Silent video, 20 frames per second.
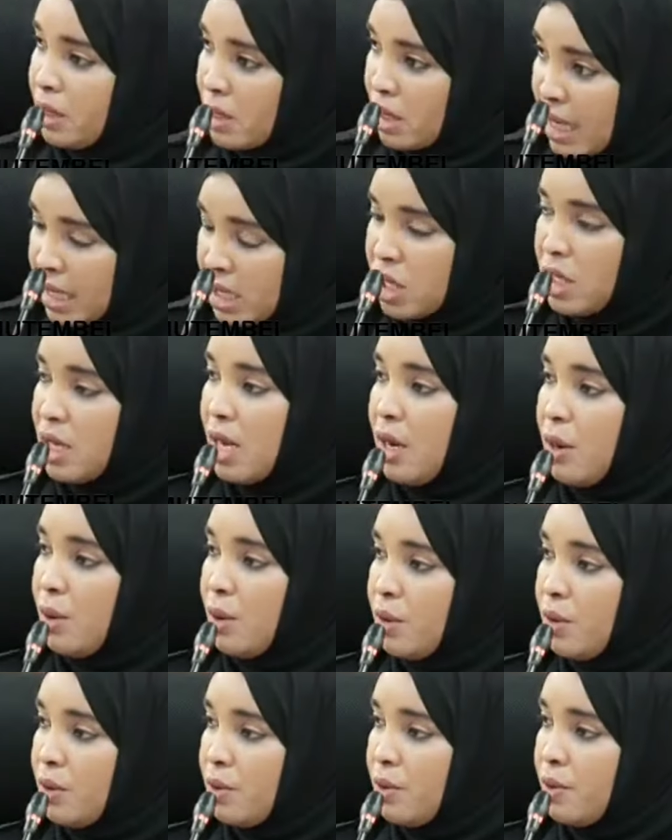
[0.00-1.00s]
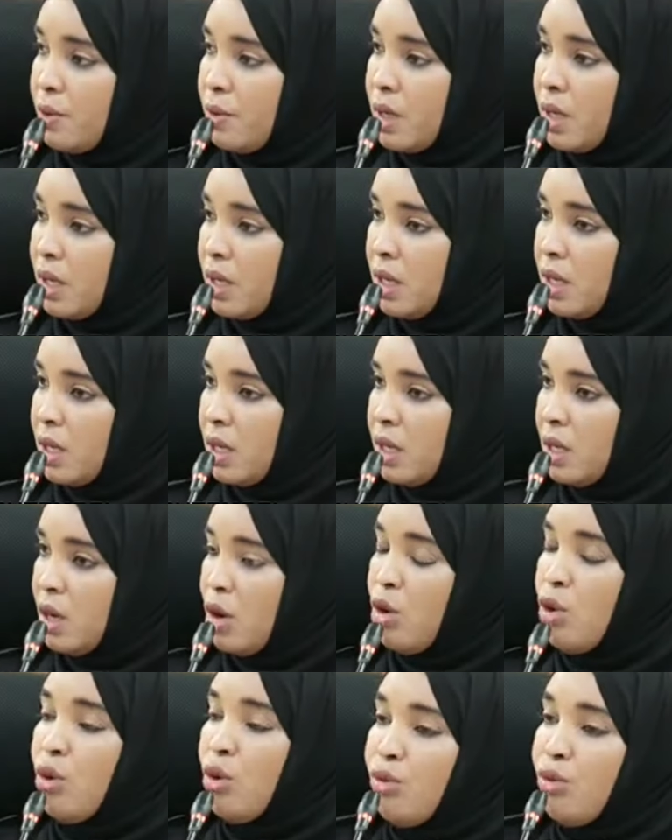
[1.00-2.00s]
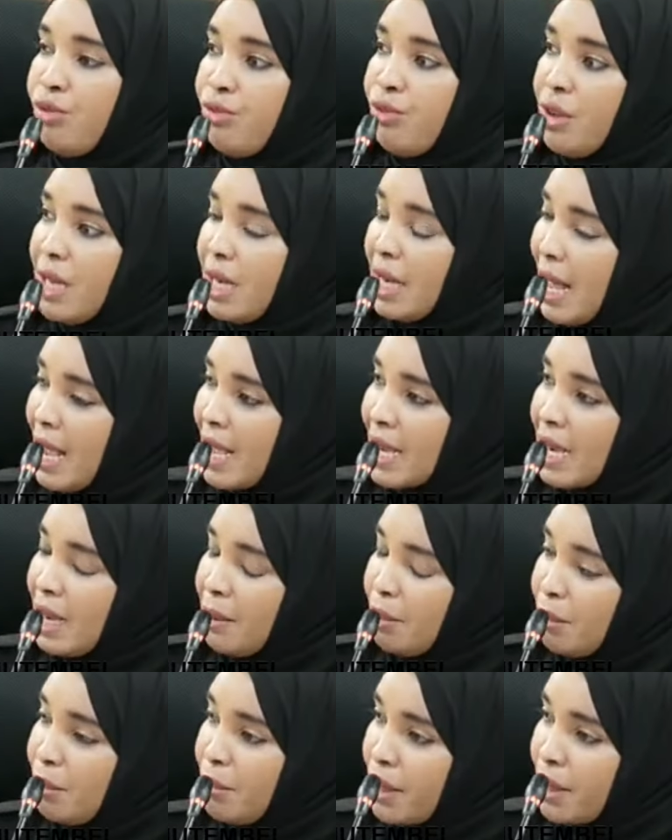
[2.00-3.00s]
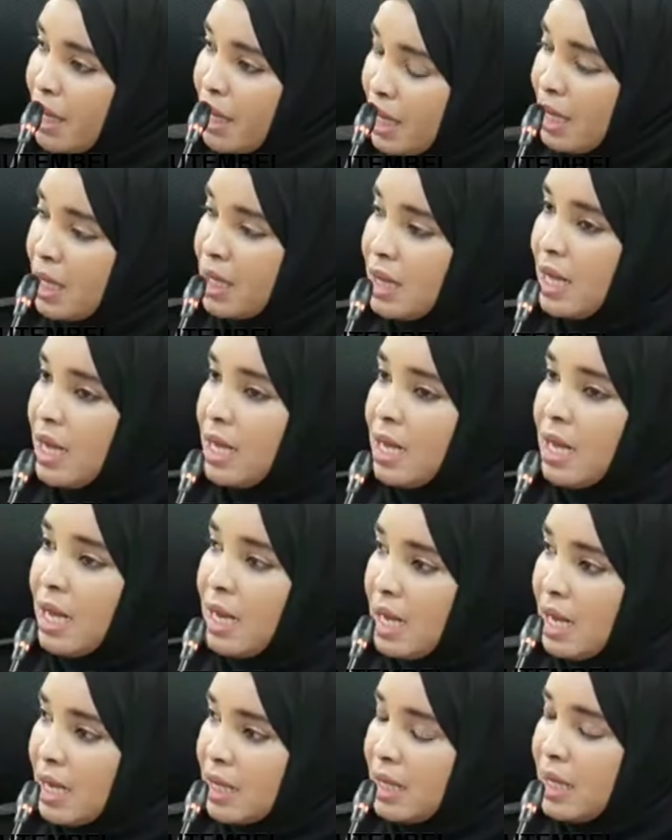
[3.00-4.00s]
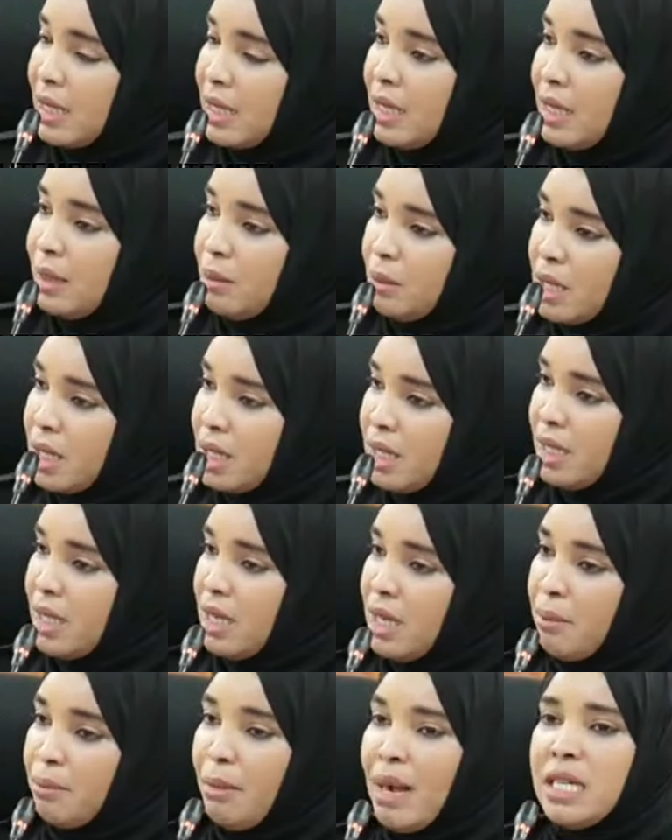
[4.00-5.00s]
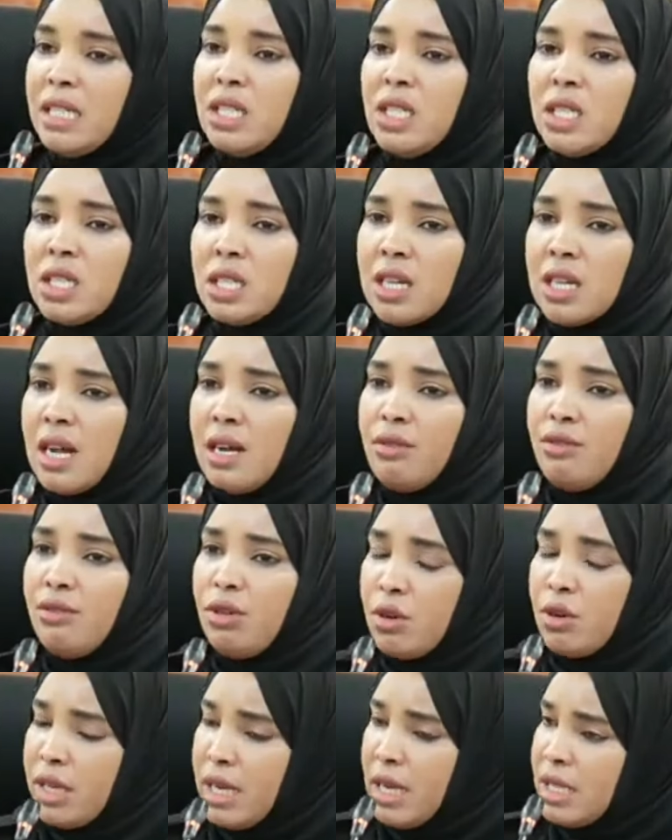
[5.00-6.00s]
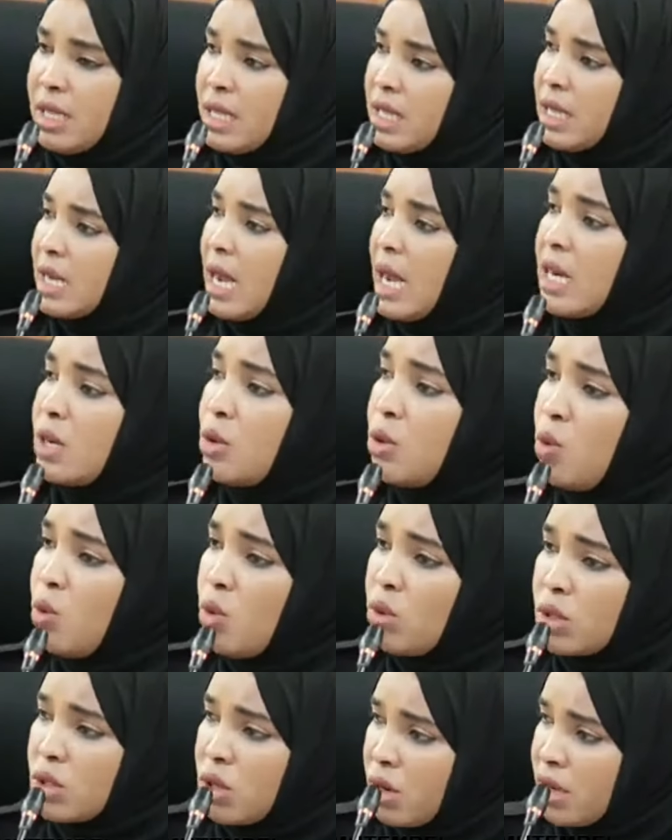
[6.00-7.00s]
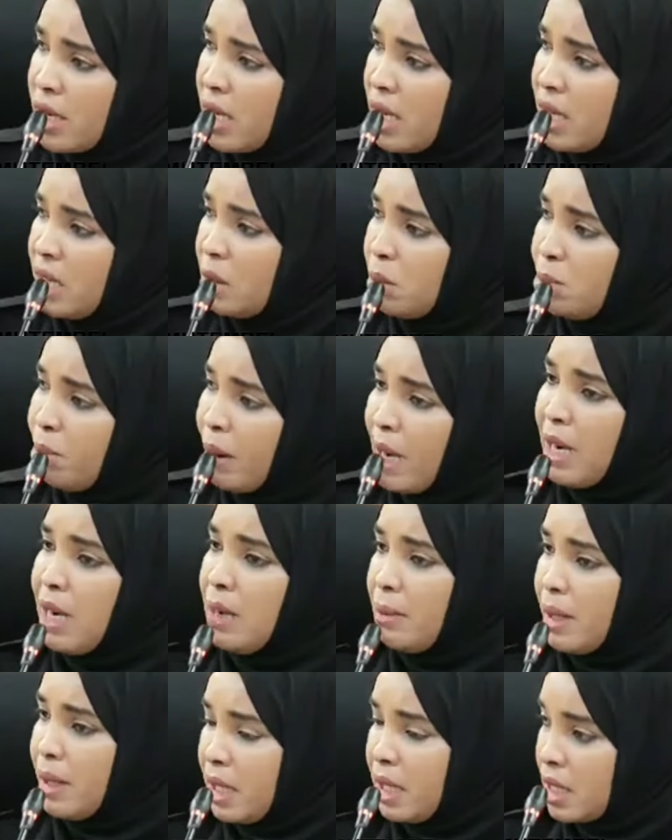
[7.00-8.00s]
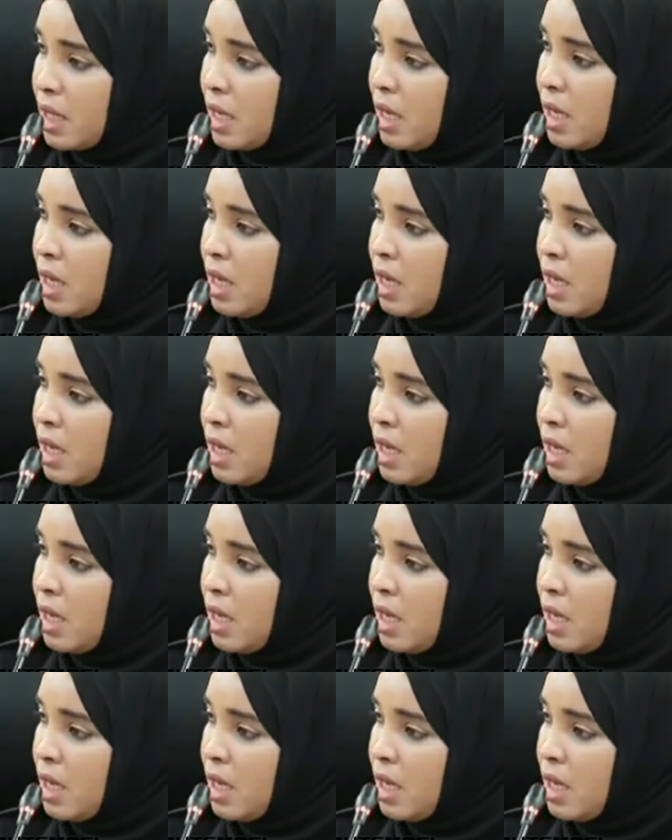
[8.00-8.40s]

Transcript: right now, who feel I can bring the elected MCA by just advocating and talking in parliament,